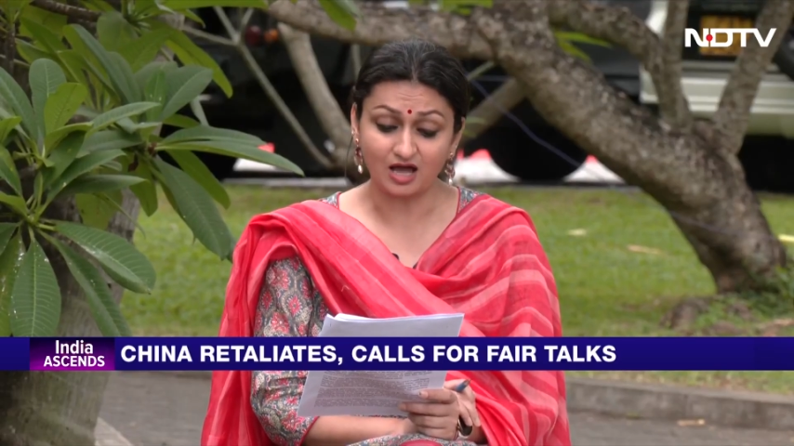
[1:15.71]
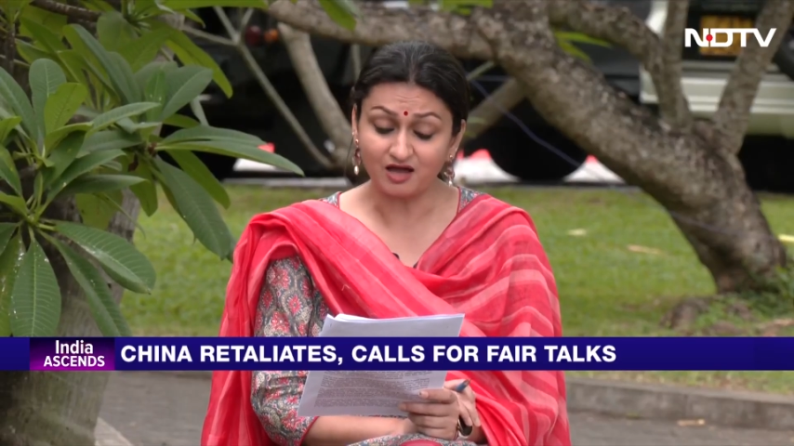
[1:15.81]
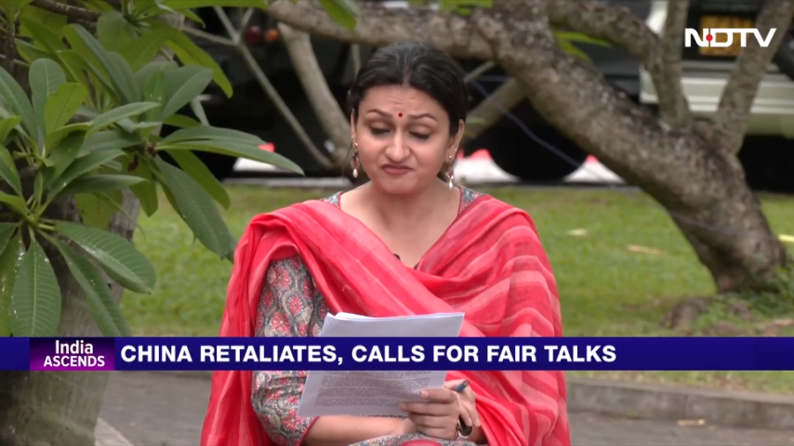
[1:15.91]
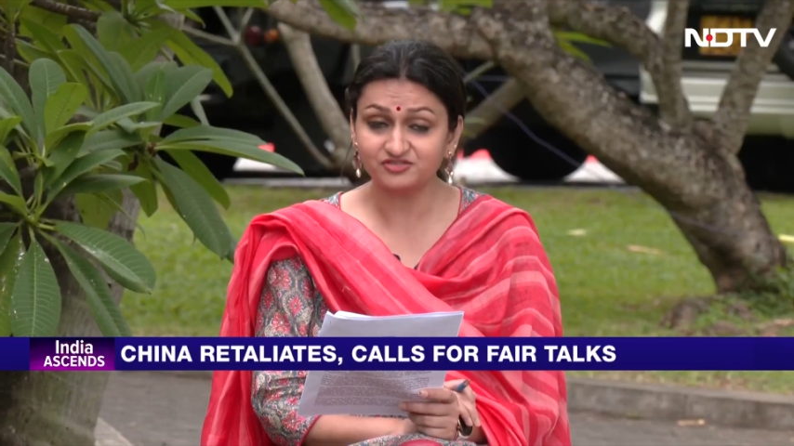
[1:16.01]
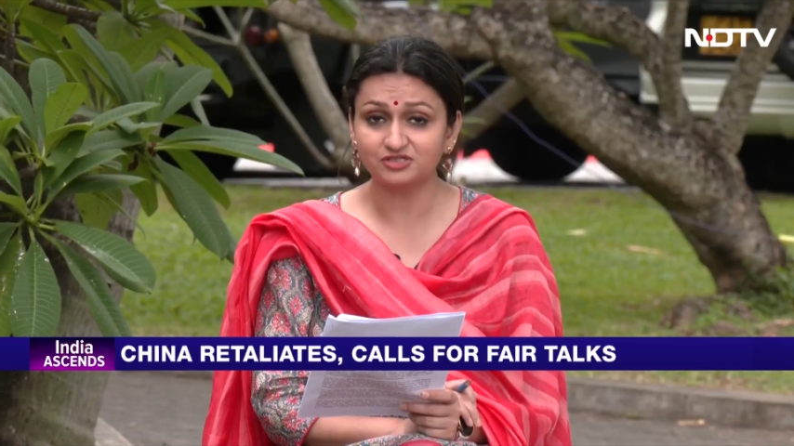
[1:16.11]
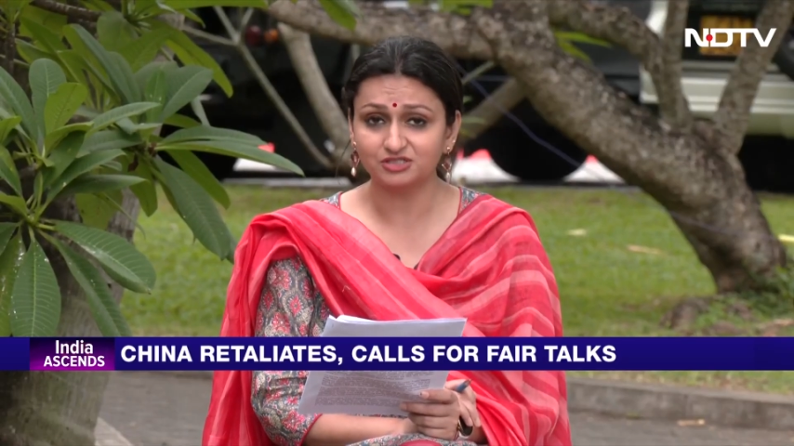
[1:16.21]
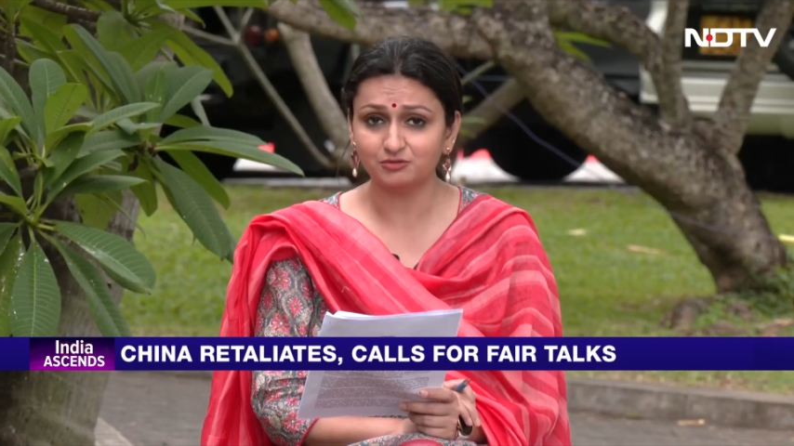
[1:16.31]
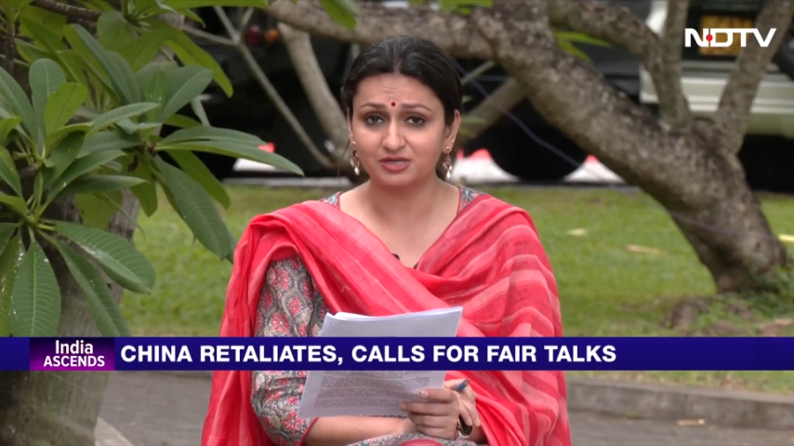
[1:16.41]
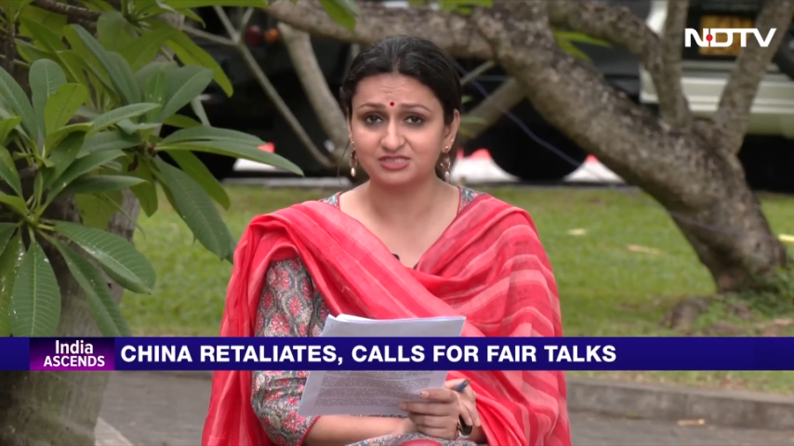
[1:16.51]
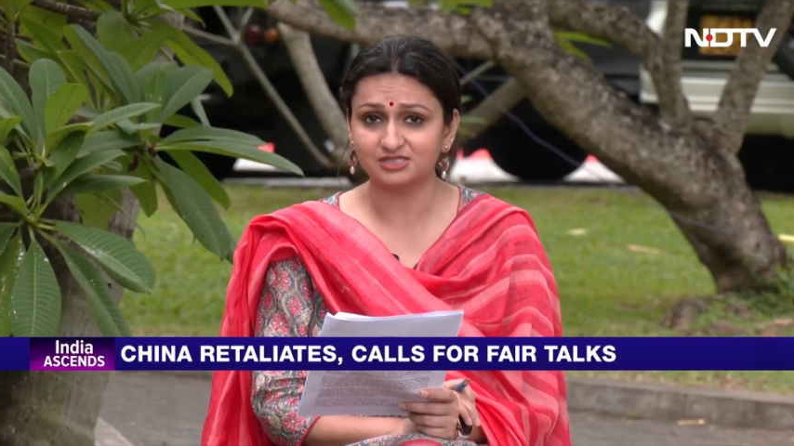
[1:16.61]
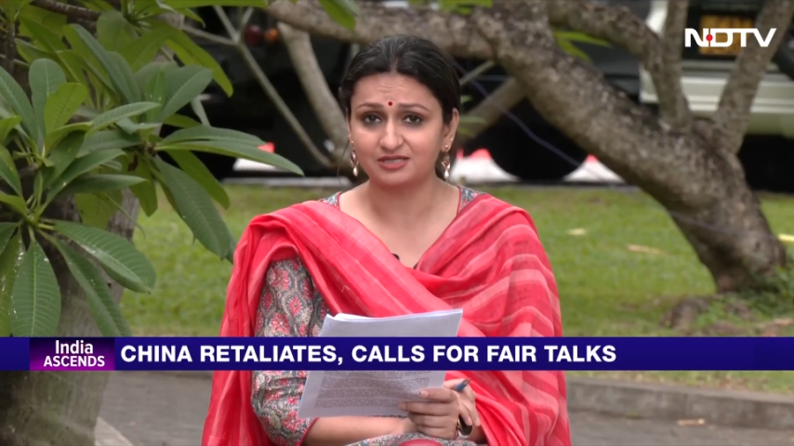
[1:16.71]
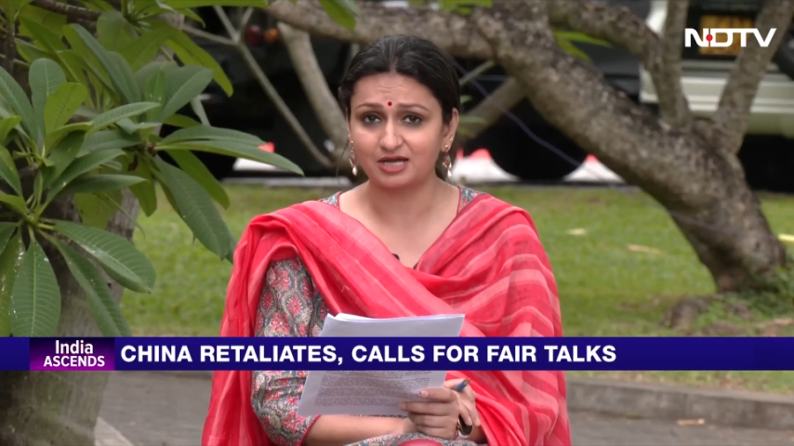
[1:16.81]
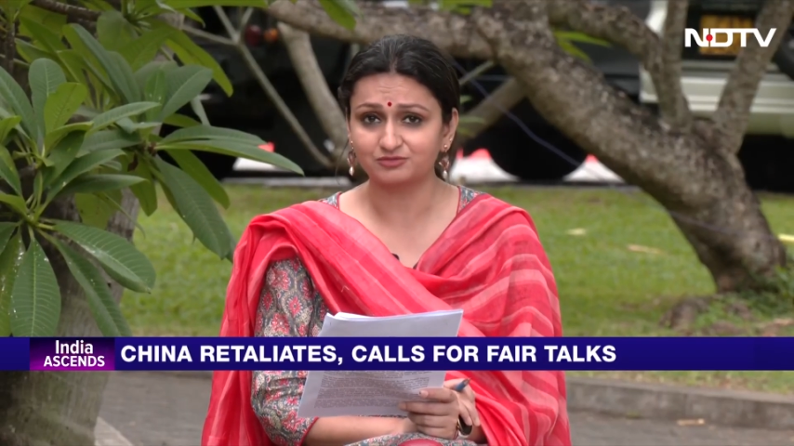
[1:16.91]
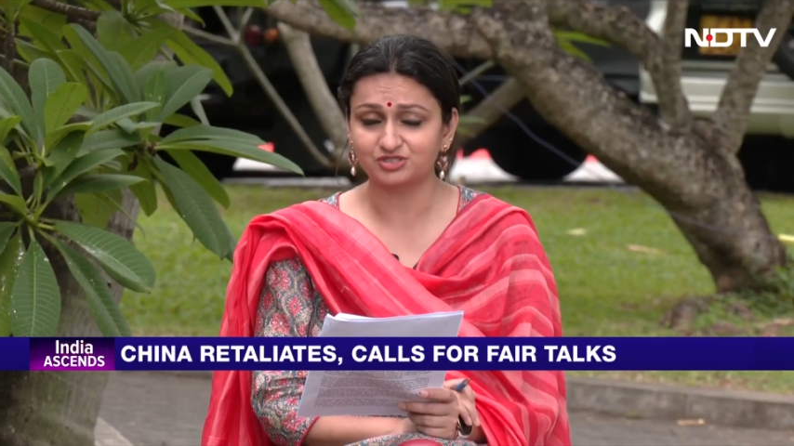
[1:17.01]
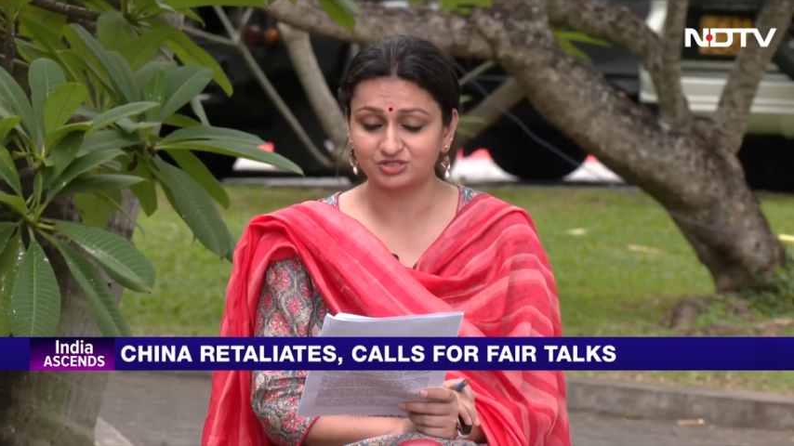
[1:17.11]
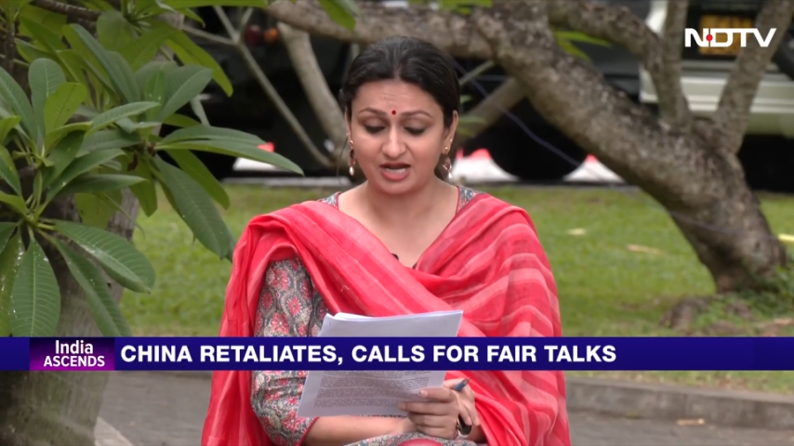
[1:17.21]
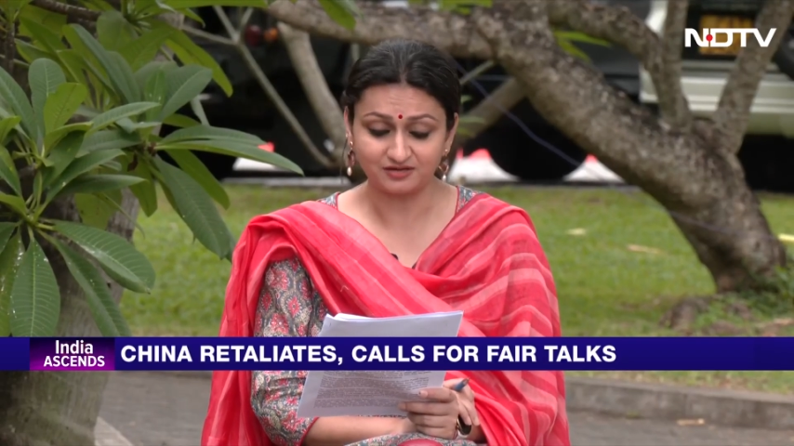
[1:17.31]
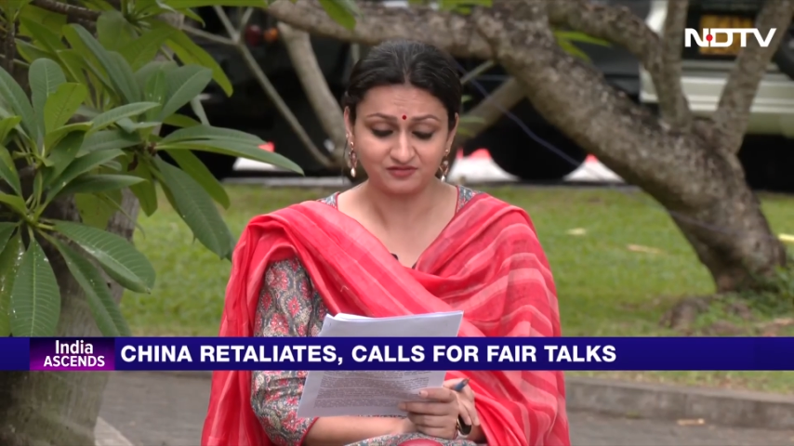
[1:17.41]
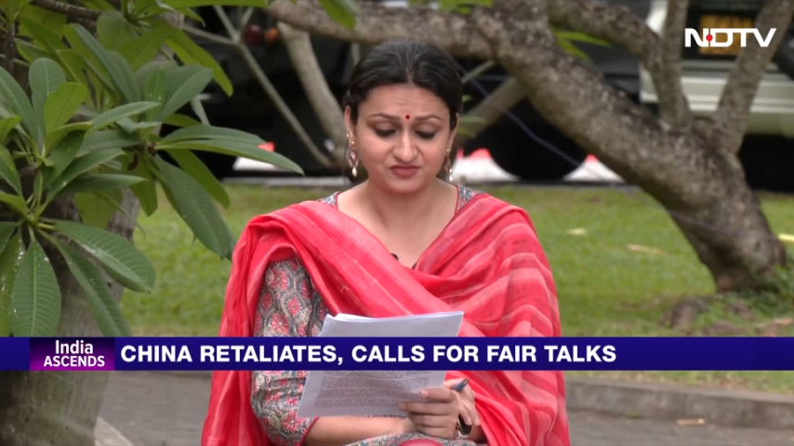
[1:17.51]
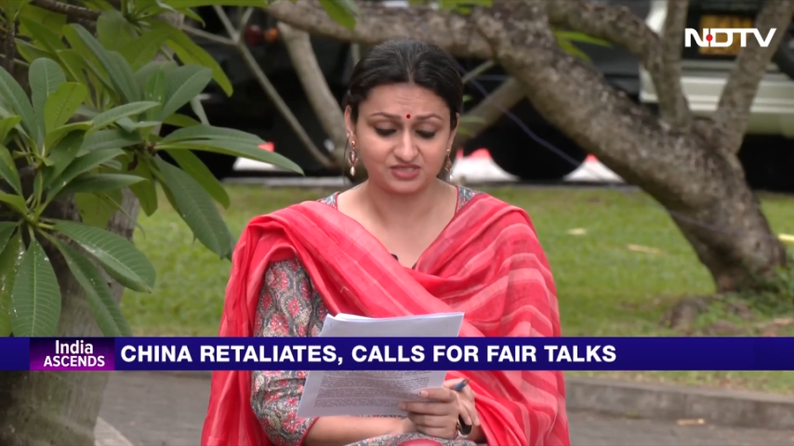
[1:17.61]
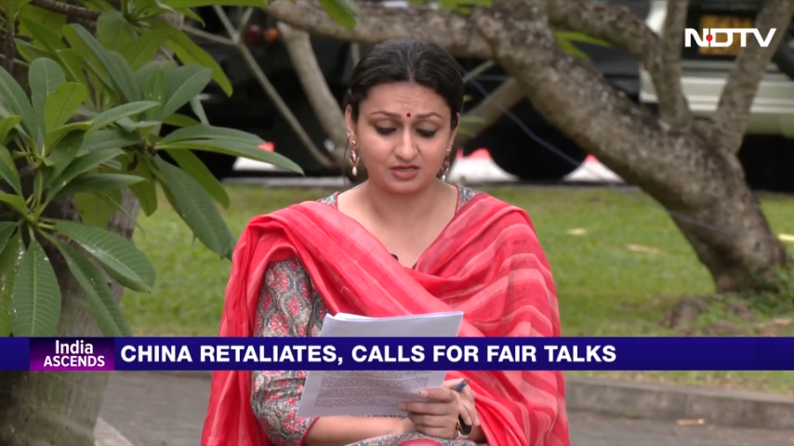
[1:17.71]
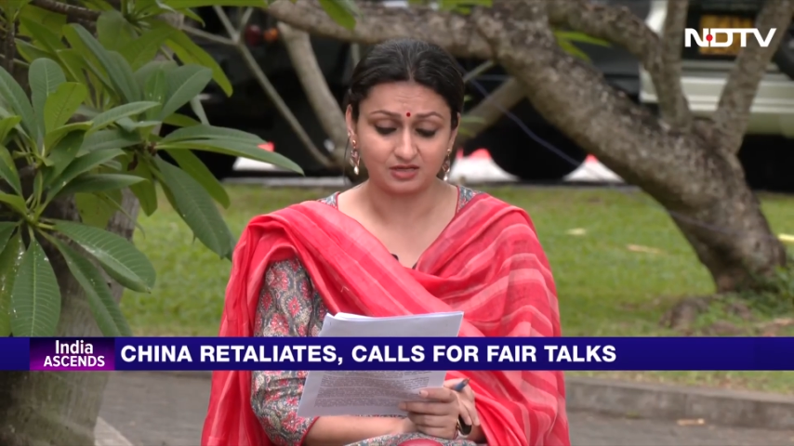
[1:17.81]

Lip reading: after US announced tariffs,